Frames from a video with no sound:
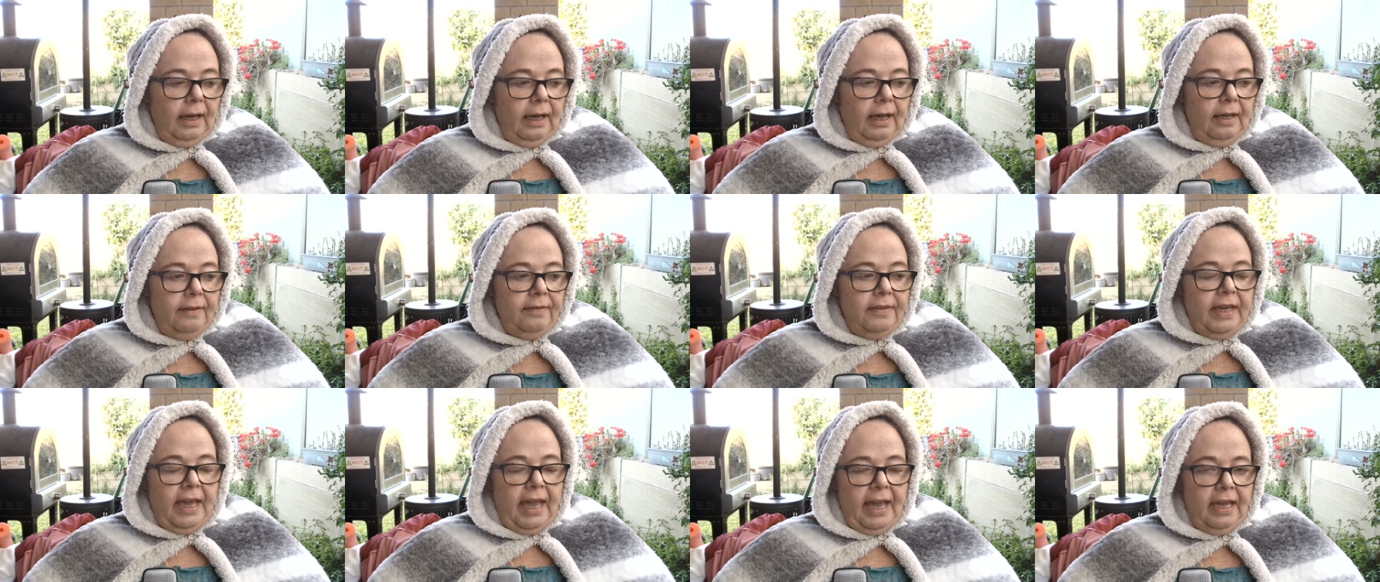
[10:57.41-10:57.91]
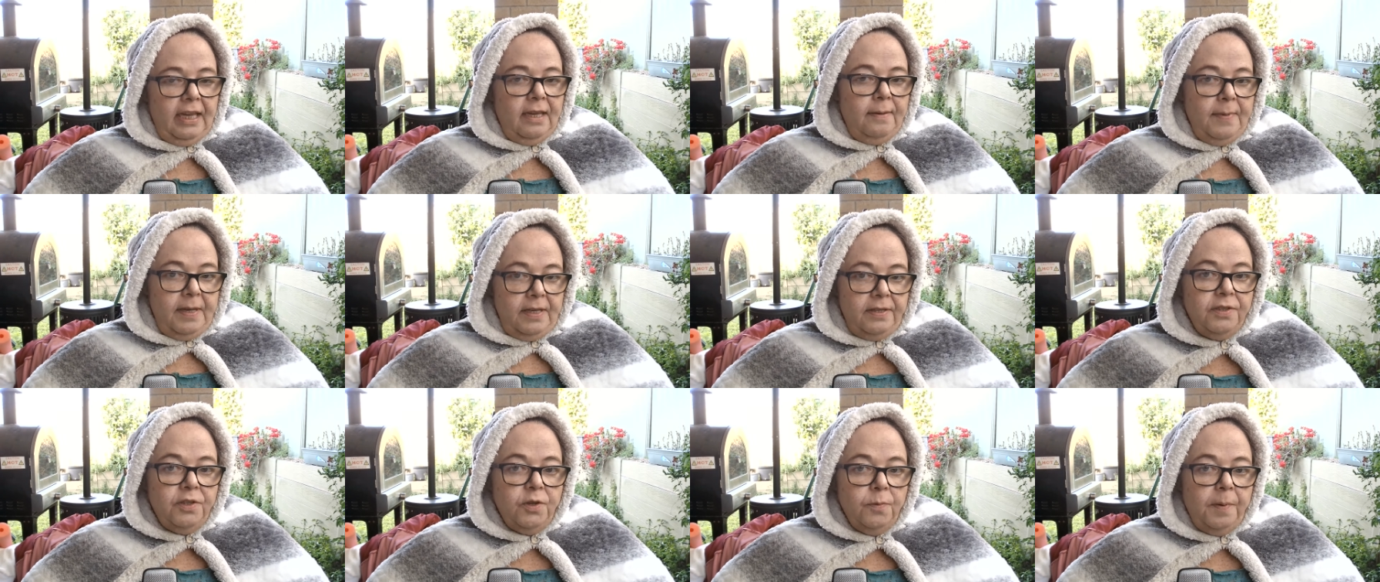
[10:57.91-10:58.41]
and the aim
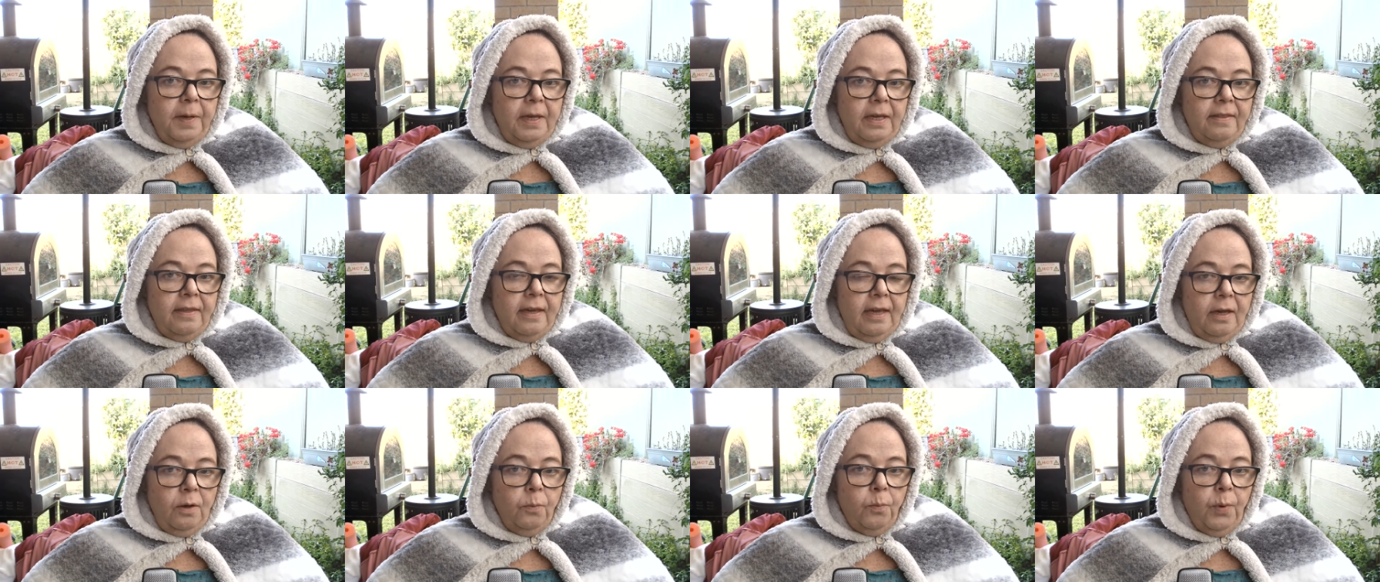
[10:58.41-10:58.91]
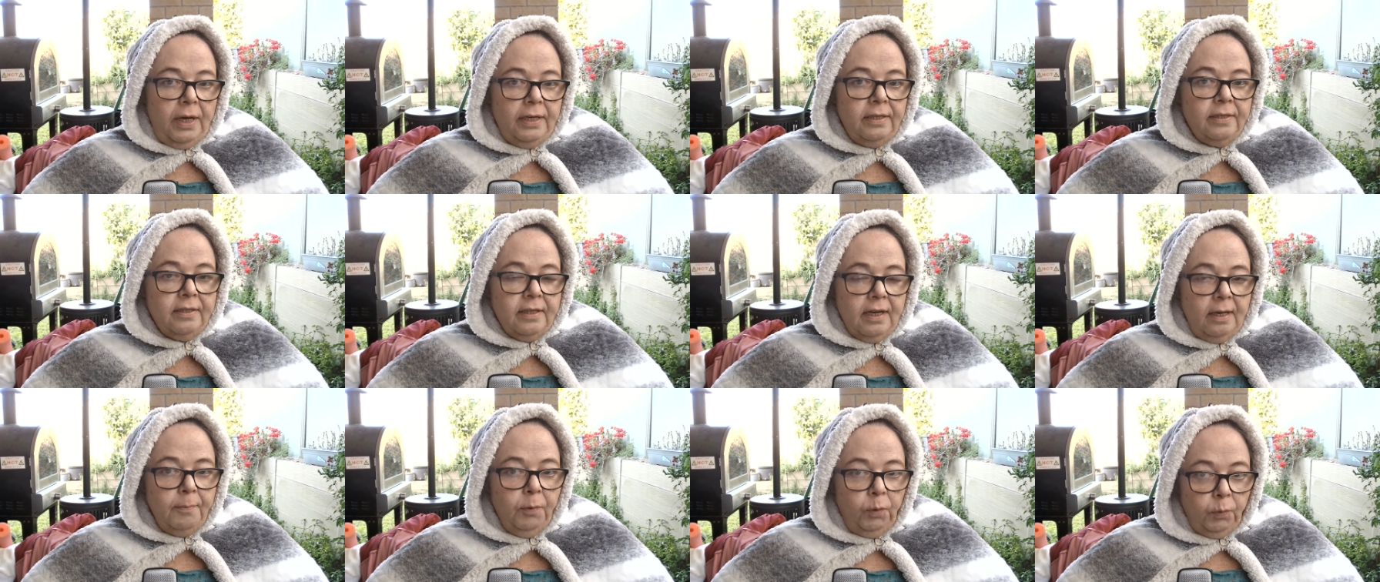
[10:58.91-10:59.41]
is to be there
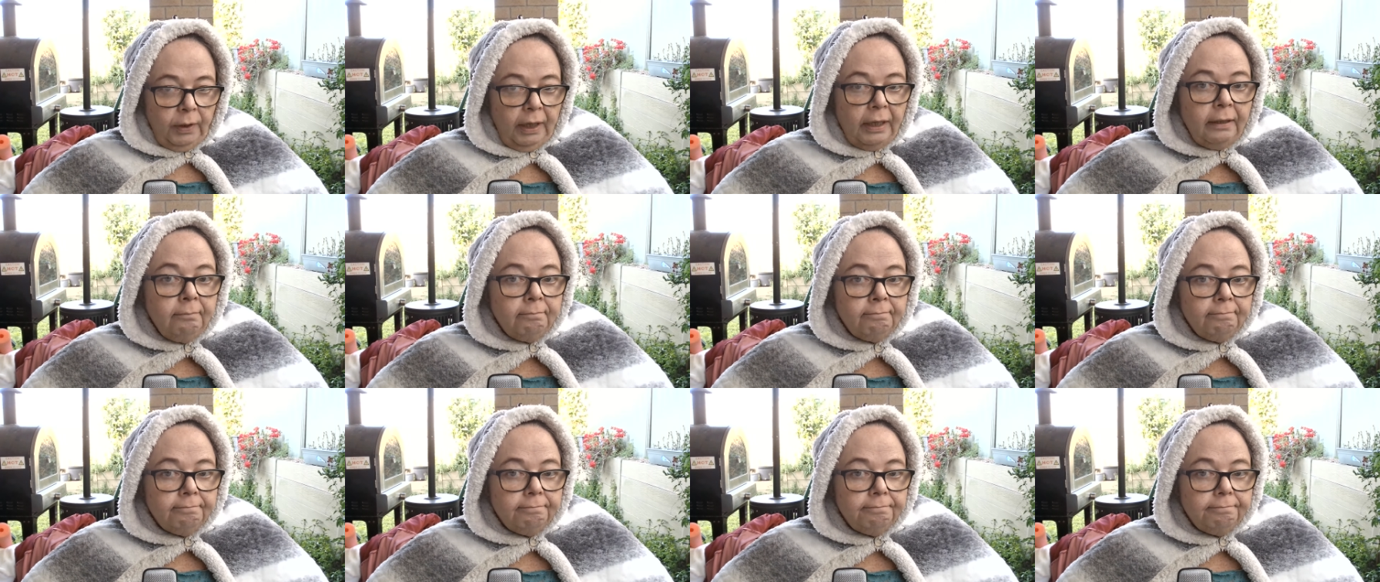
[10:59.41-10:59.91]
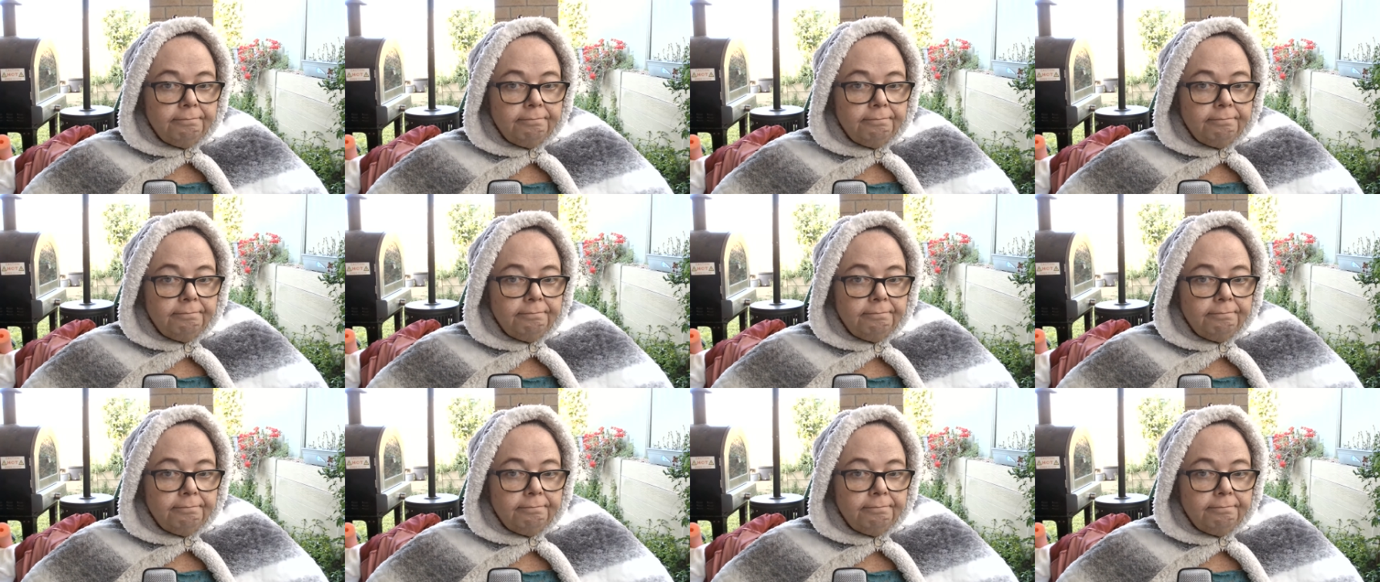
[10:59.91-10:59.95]
Wednesday morning.